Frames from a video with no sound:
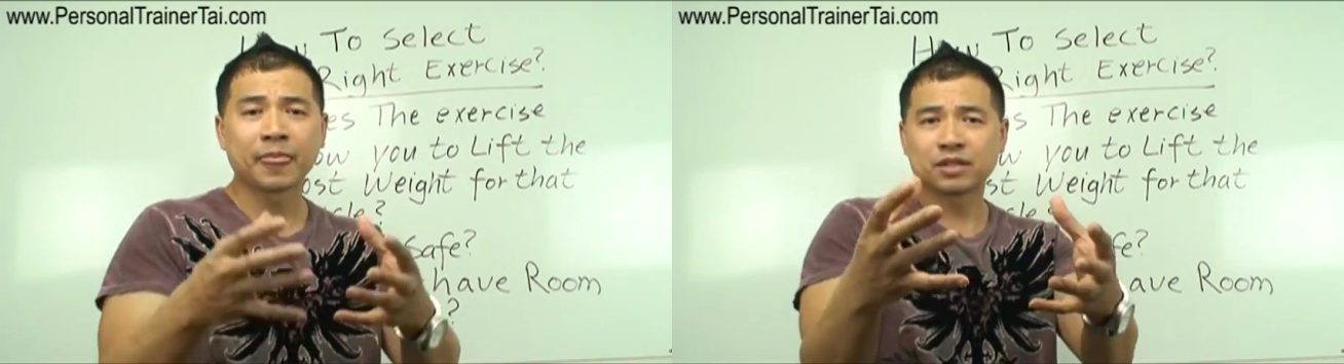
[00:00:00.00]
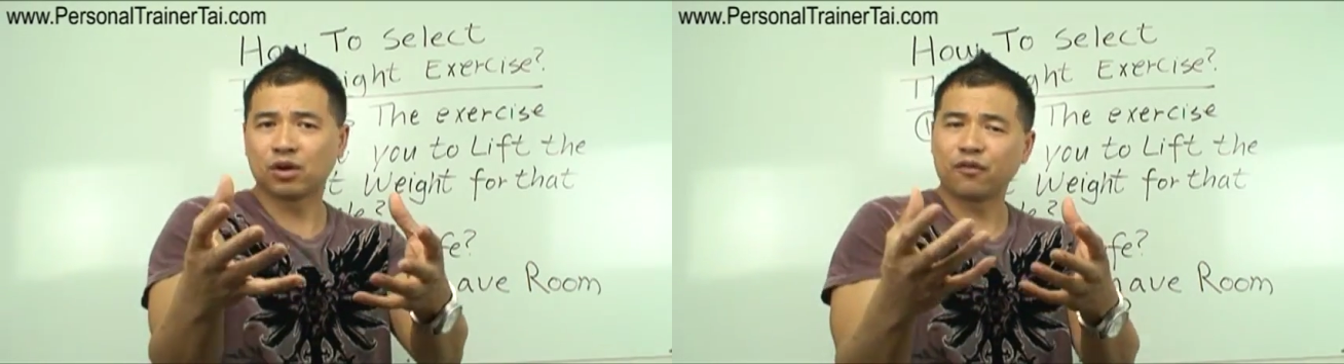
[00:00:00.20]

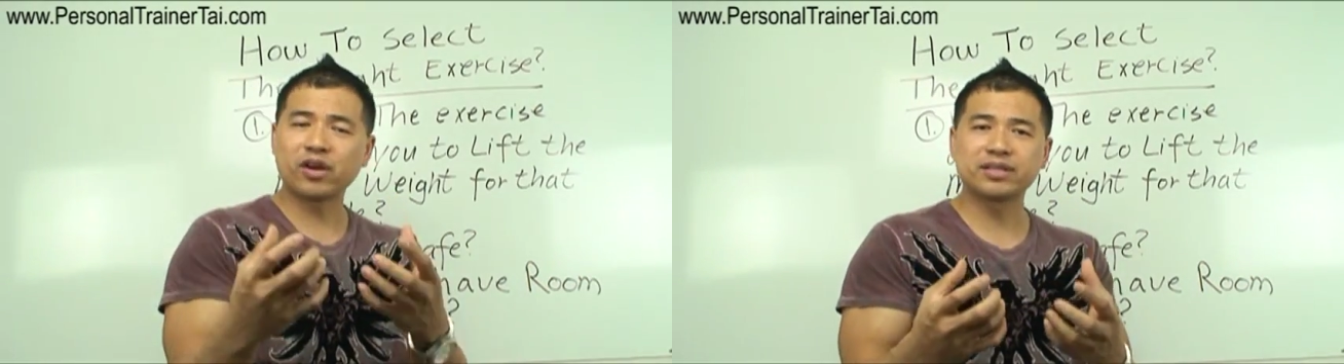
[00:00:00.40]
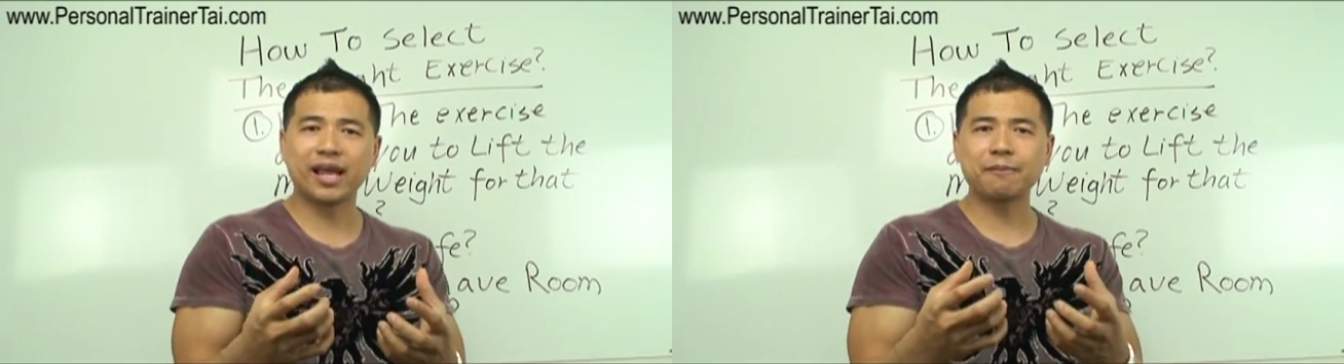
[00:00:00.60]
So, for
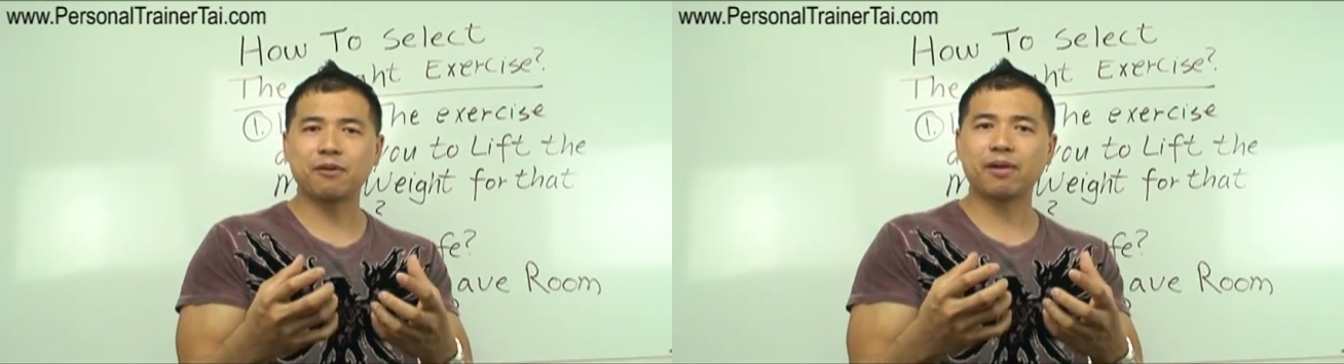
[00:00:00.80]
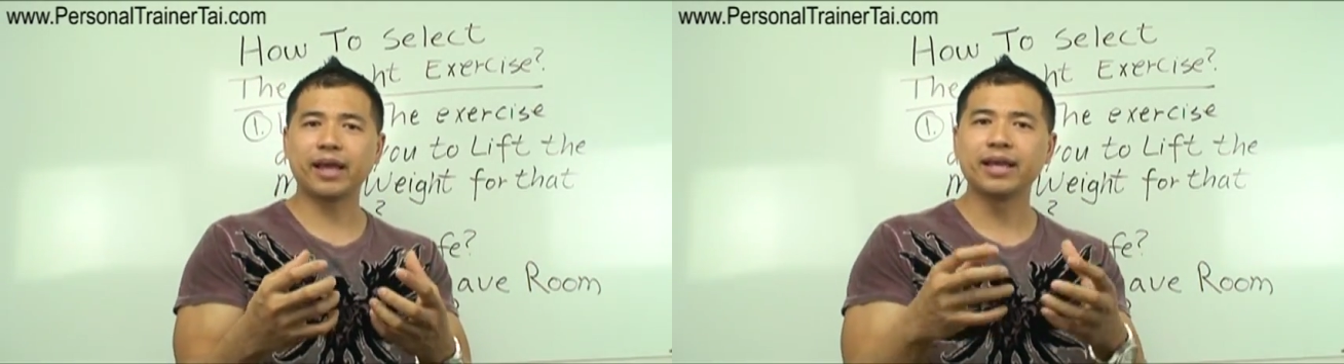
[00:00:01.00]

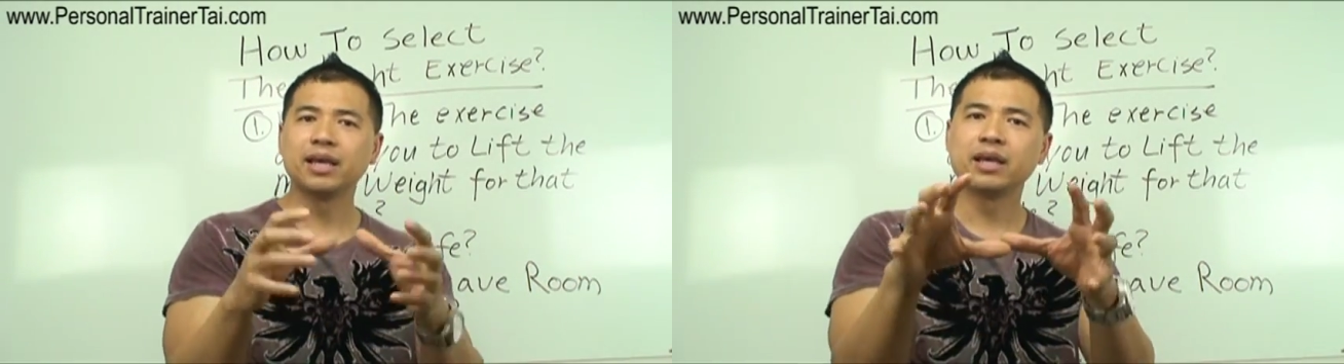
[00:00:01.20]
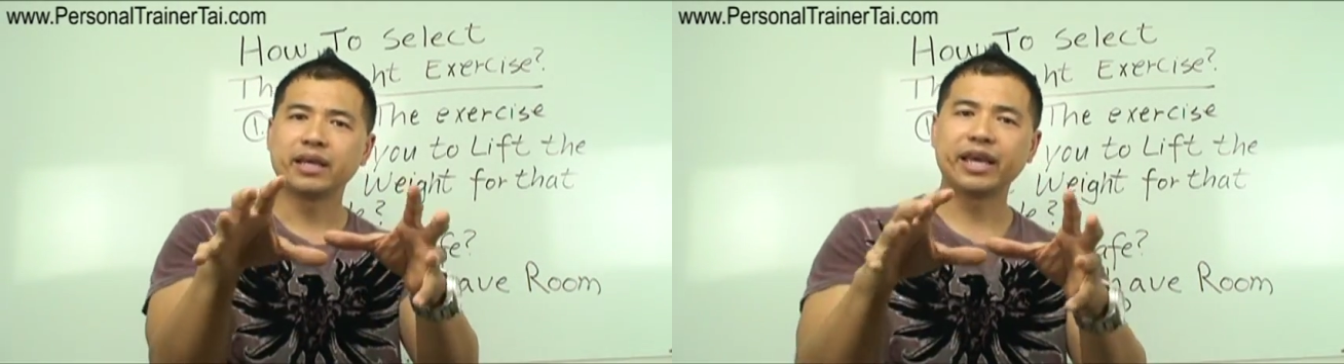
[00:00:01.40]
example, right,
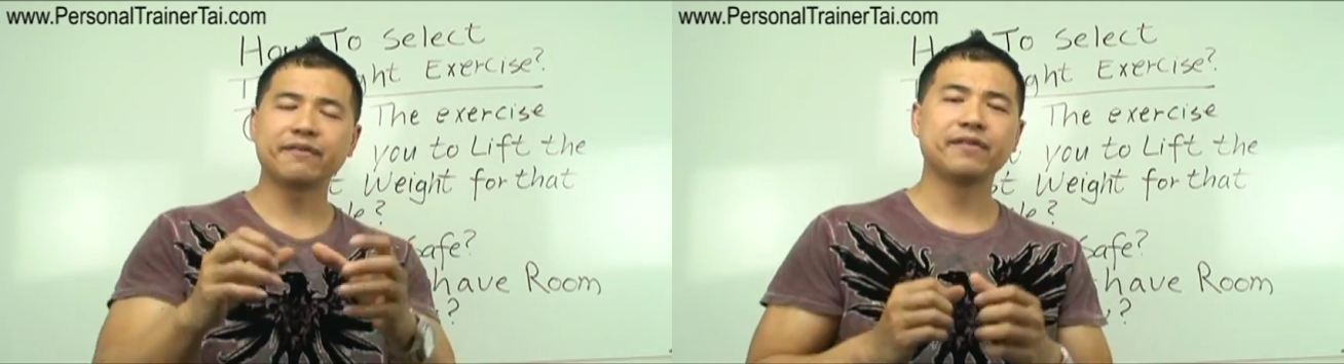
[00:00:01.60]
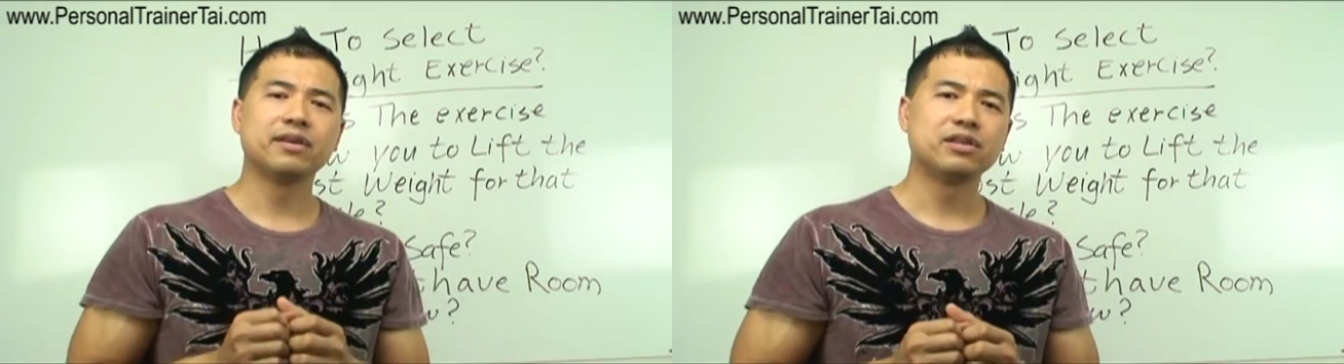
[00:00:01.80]
if